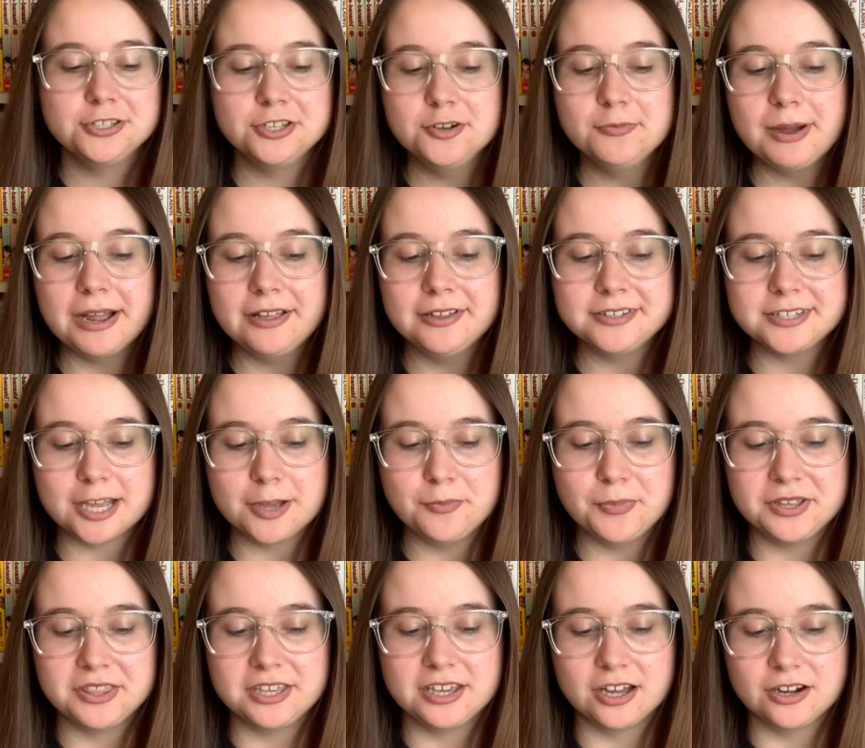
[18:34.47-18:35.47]
A few miles up
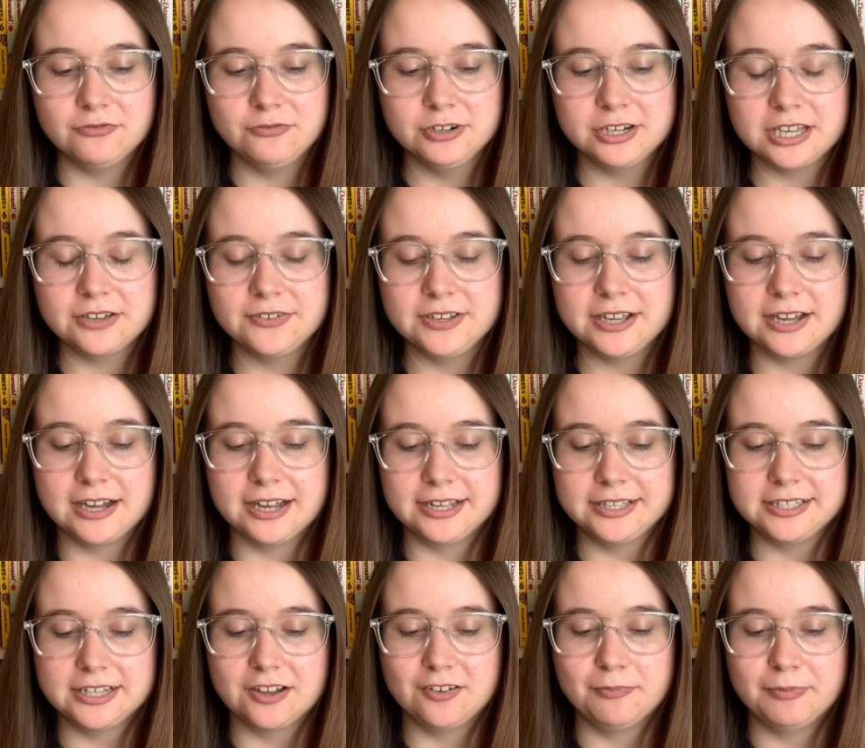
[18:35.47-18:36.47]
in the unforgiving
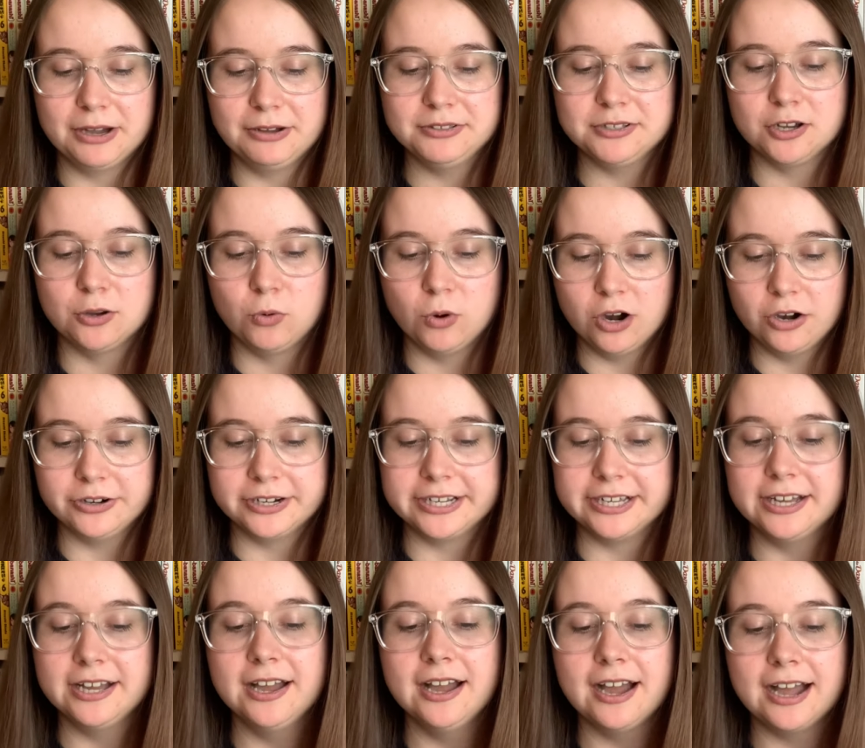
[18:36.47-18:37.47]
heights of Mount
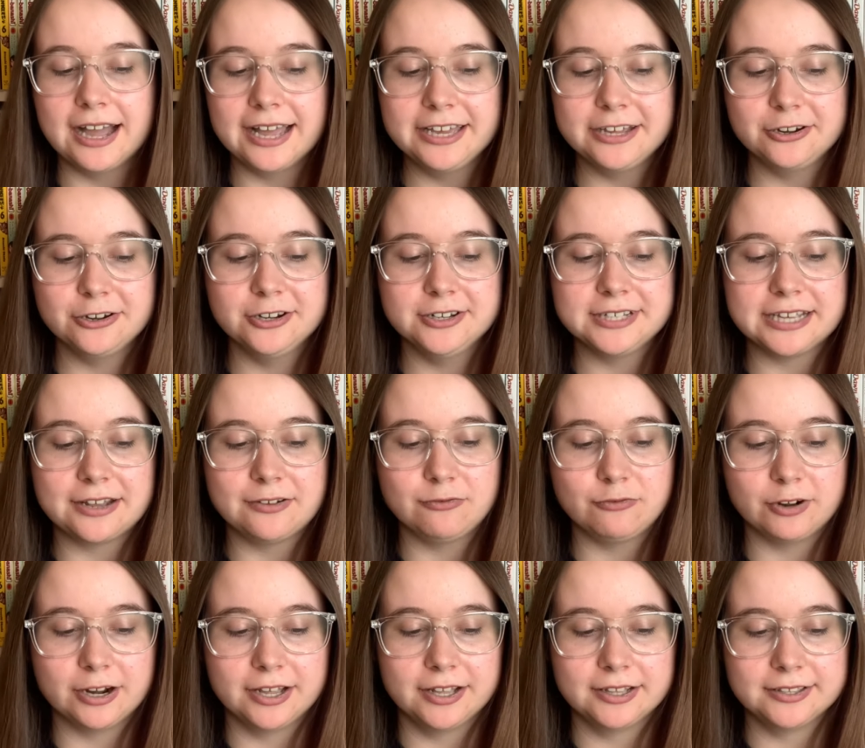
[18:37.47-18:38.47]
Awari, hikers and
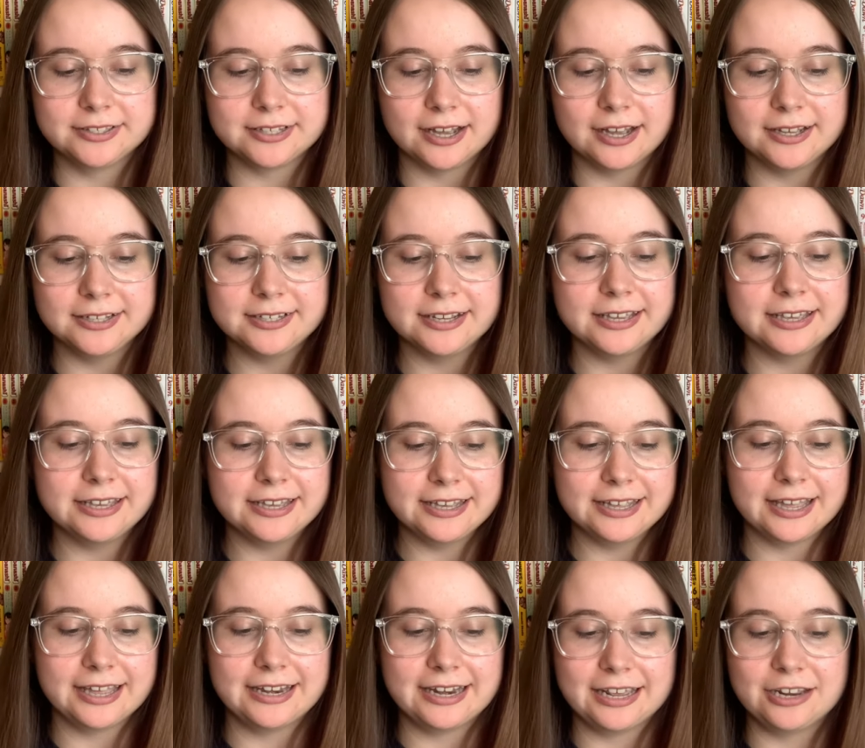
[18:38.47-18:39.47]
friends Asai
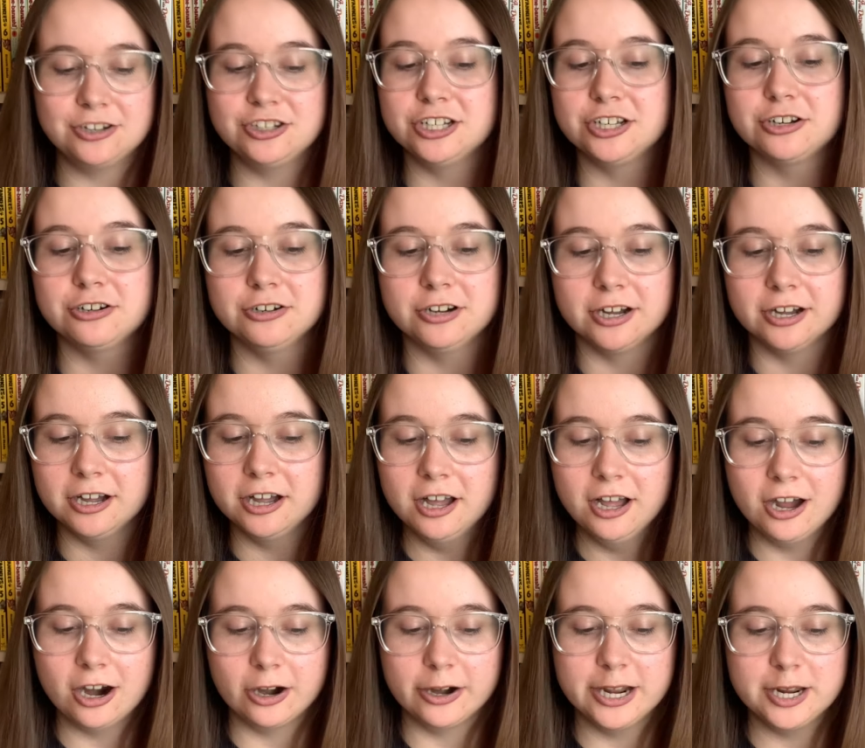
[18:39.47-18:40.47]
and Ishikura
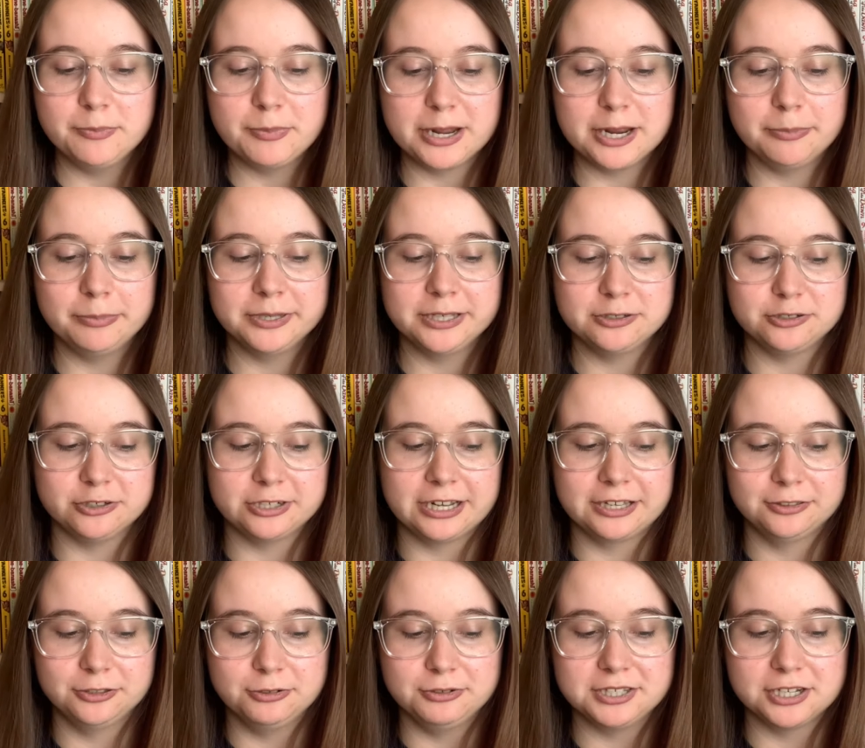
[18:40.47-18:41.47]
are hit by a blizzard
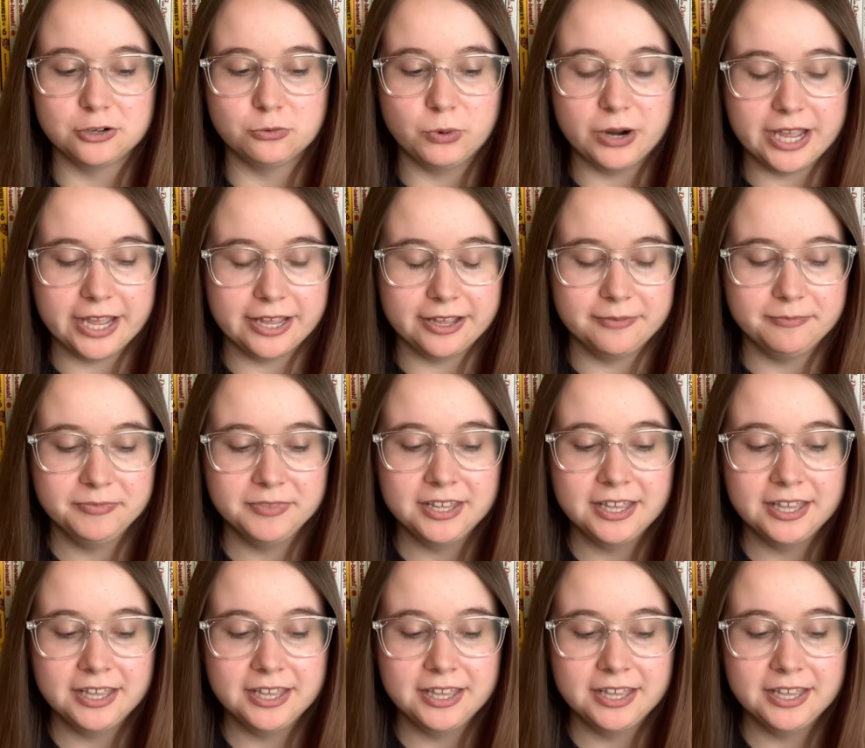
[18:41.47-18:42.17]
and lose their way.